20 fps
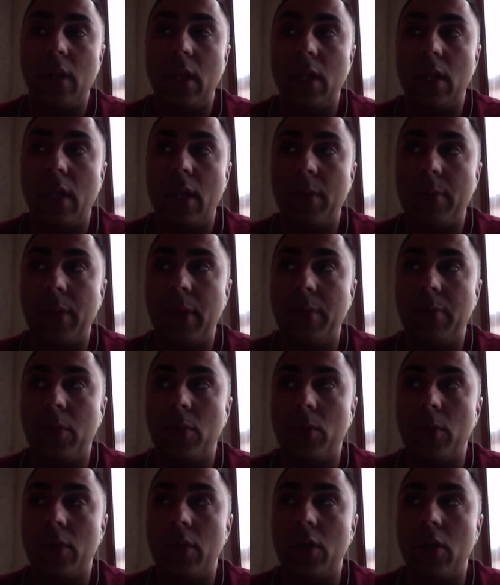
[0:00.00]
a lot of
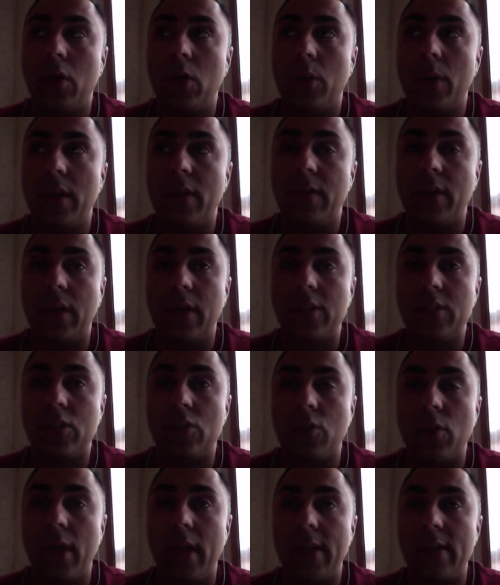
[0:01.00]
people would go with a
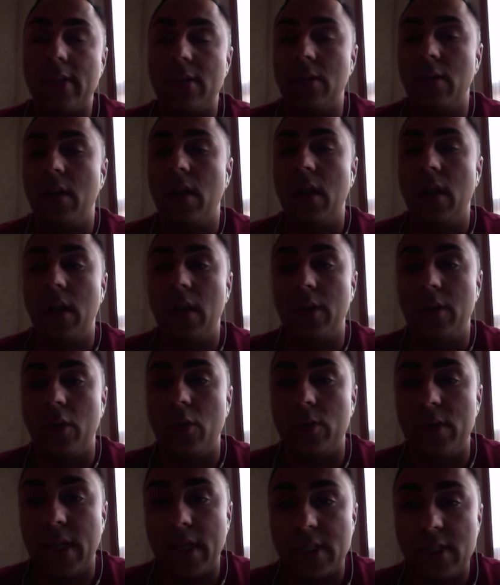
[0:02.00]
straight
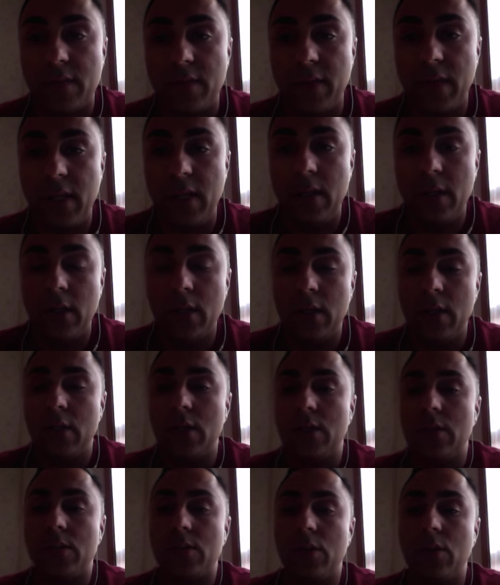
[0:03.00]
no desk fee.
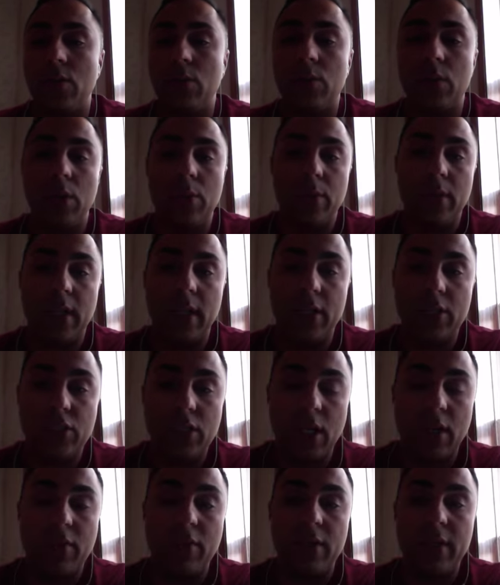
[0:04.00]
So you would get a
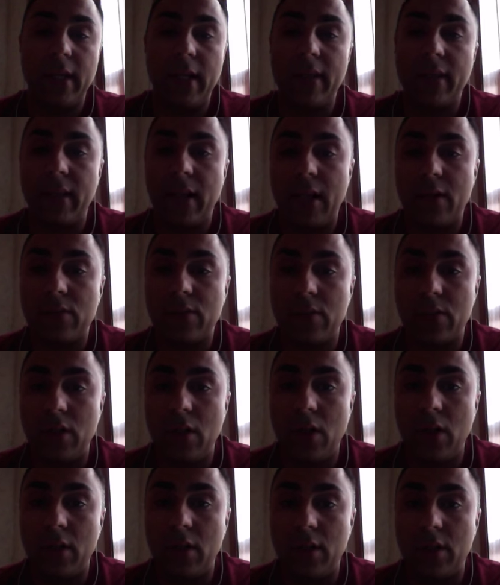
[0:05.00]
check for
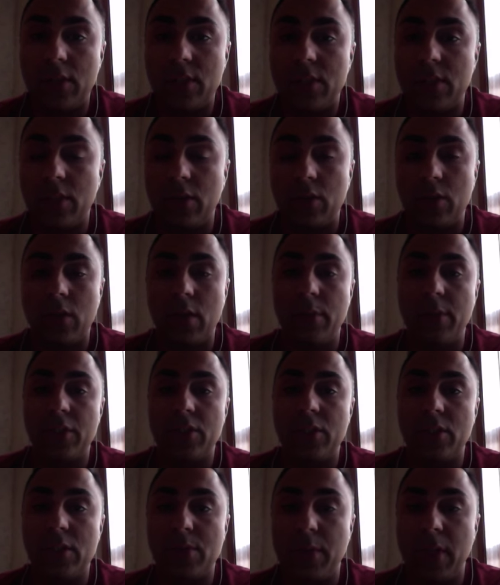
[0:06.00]
$10,000. Your
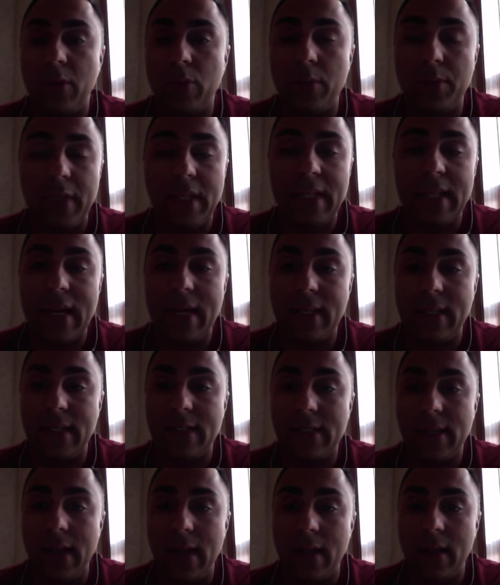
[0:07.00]
commission split would be
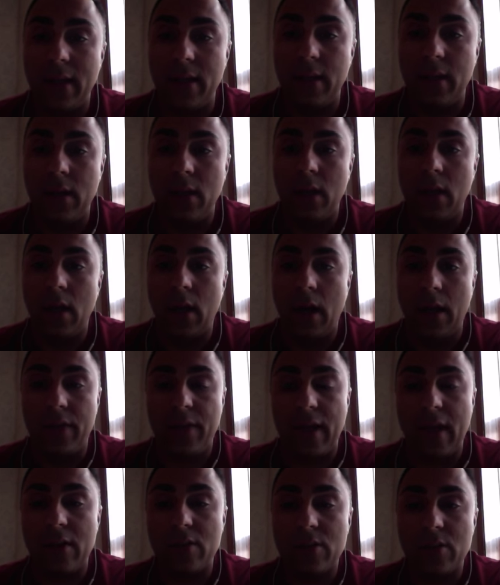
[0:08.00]
90-10.
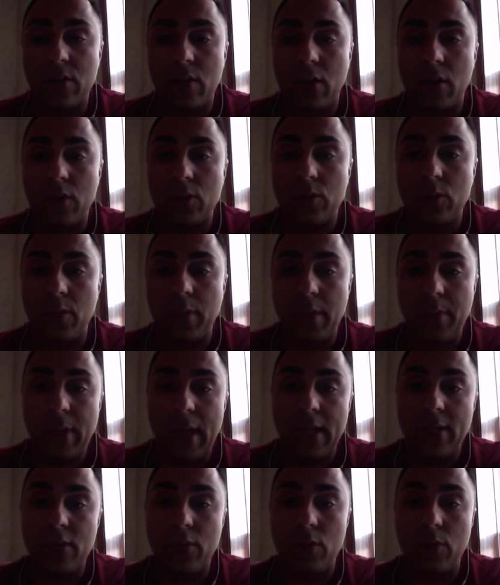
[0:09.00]
$1,000 would be paid to